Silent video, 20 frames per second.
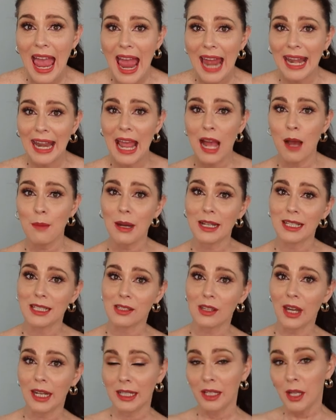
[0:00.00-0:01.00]
And how am I
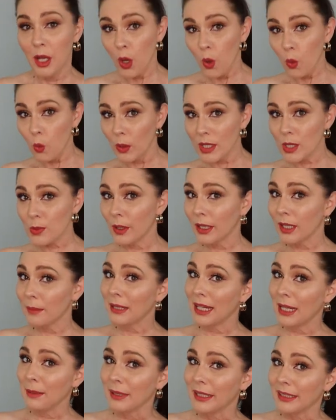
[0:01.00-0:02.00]
deciding which one I'm
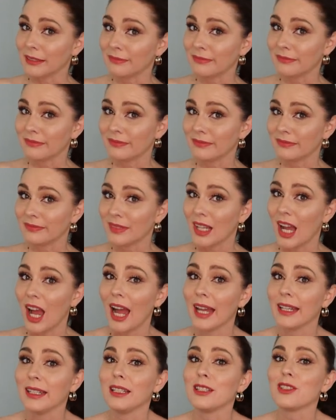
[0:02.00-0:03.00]
keeping?
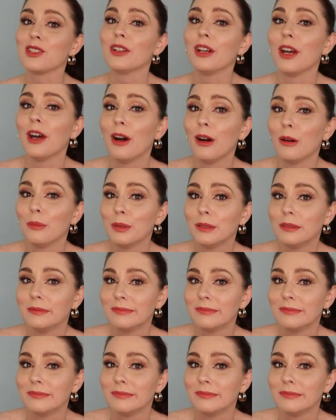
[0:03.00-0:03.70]
I need your help.